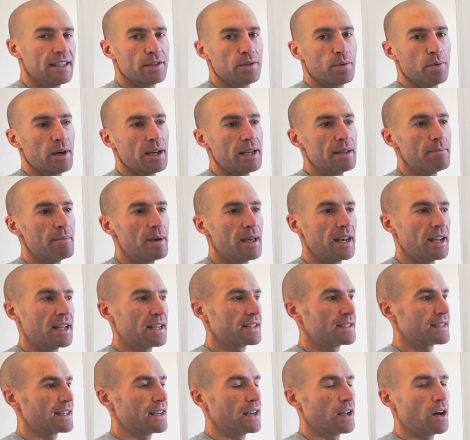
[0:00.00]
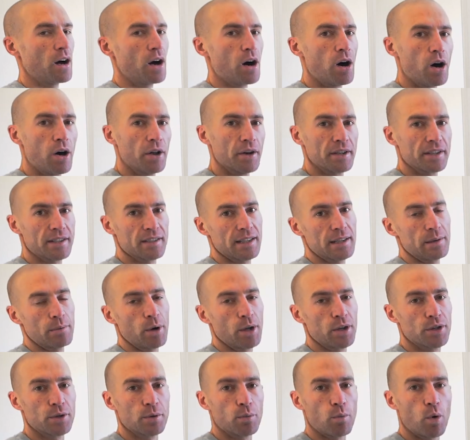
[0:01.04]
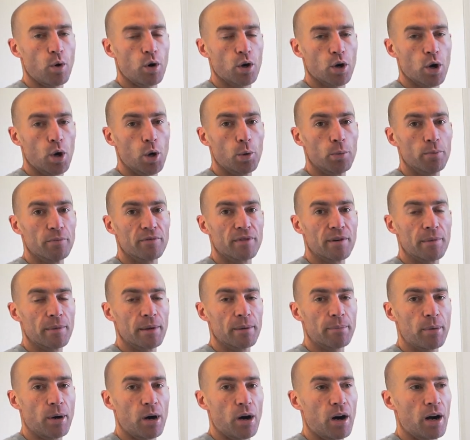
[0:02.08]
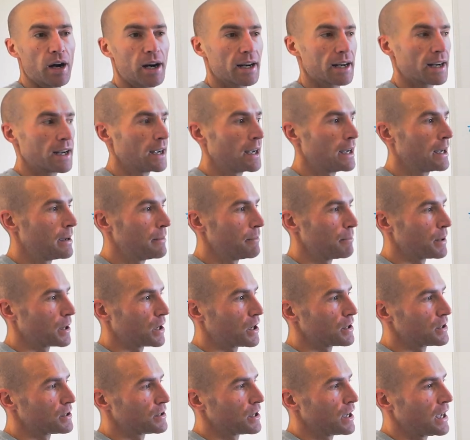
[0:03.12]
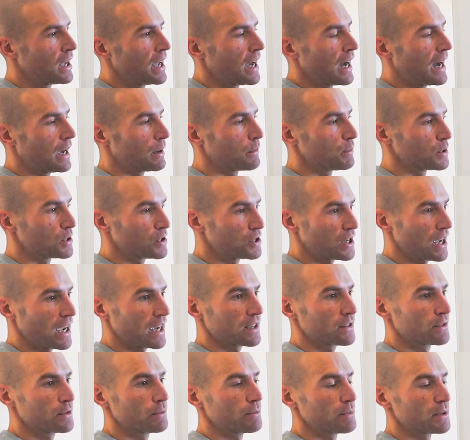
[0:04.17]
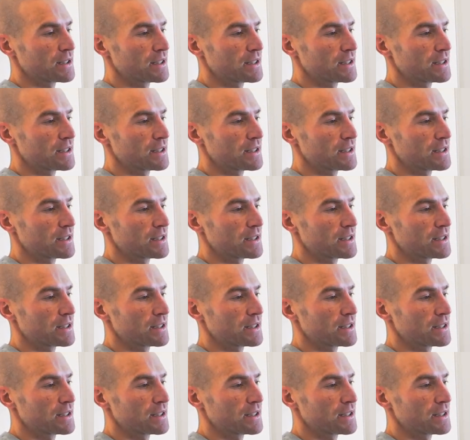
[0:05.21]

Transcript: 20 minutes and honestly want to walk home from the park, because I would check Super